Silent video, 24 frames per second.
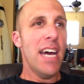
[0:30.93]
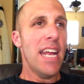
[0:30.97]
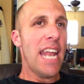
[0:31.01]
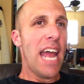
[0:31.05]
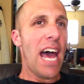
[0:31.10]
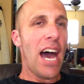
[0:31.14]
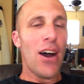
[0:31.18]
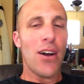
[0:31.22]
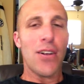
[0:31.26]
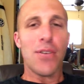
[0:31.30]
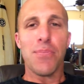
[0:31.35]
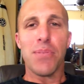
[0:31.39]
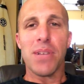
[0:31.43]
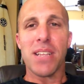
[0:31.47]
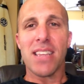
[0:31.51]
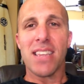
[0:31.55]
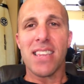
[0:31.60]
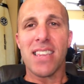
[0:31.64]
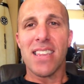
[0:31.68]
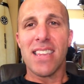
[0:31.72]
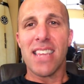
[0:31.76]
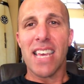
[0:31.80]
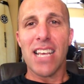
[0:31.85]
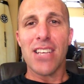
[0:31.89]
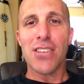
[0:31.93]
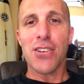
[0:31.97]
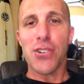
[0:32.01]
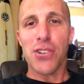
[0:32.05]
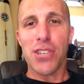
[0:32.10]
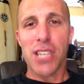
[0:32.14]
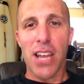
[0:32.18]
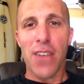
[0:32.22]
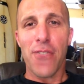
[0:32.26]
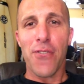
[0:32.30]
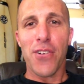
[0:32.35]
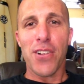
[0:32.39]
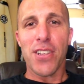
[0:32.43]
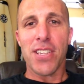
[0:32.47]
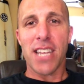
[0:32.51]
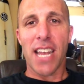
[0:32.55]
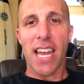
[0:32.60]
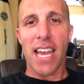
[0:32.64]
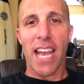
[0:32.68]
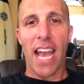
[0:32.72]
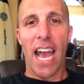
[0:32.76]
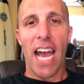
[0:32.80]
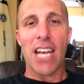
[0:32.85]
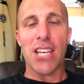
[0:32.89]
Now, but things are different
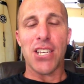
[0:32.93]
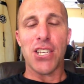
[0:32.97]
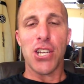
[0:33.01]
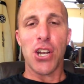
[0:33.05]
today, guys.